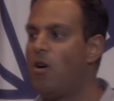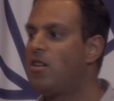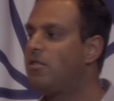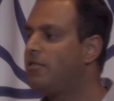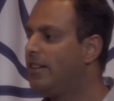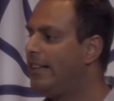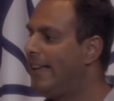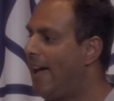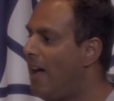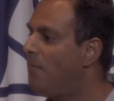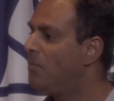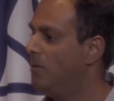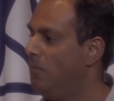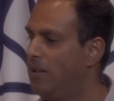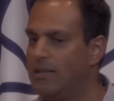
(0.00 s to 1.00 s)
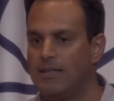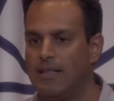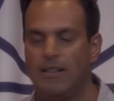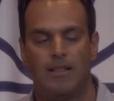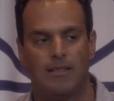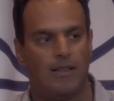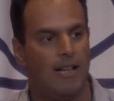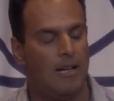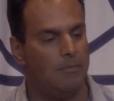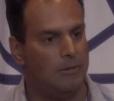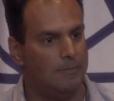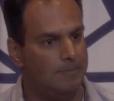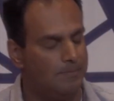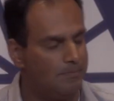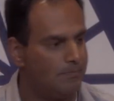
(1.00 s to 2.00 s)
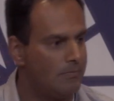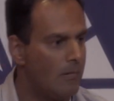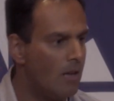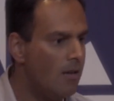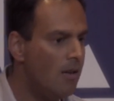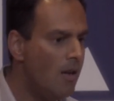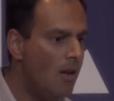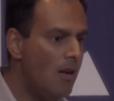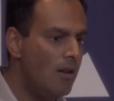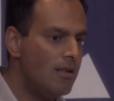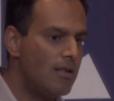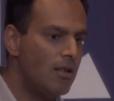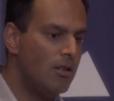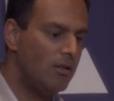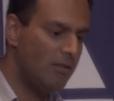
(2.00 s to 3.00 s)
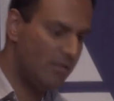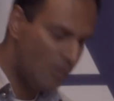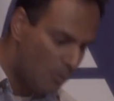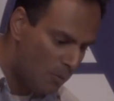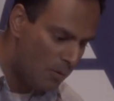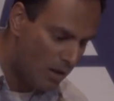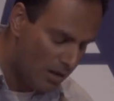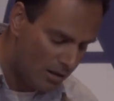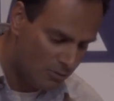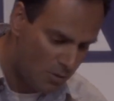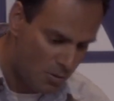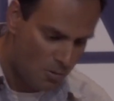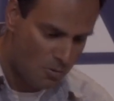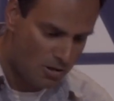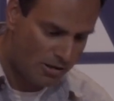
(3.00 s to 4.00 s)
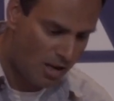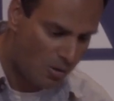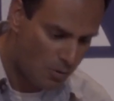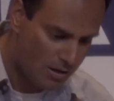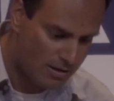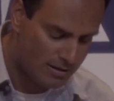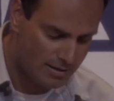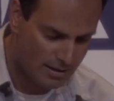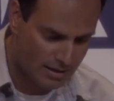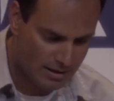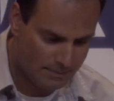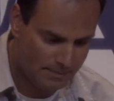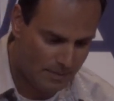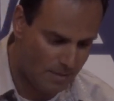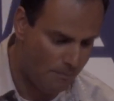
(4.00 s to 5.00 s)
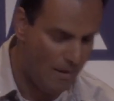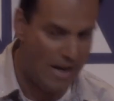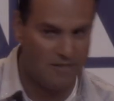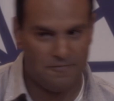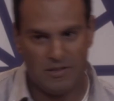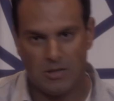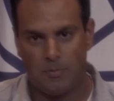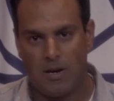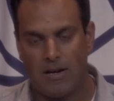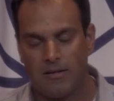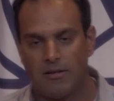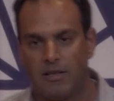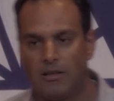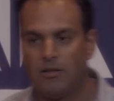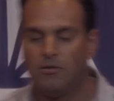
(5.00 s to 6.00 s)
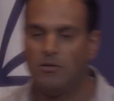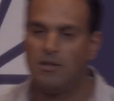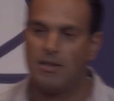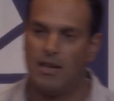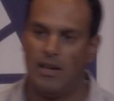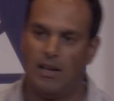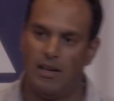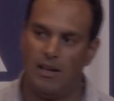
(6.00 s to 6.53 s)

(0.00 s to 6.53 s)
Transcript: what really happened, because that doesn't happen. So we were working with Pat Fitzpatrick, who is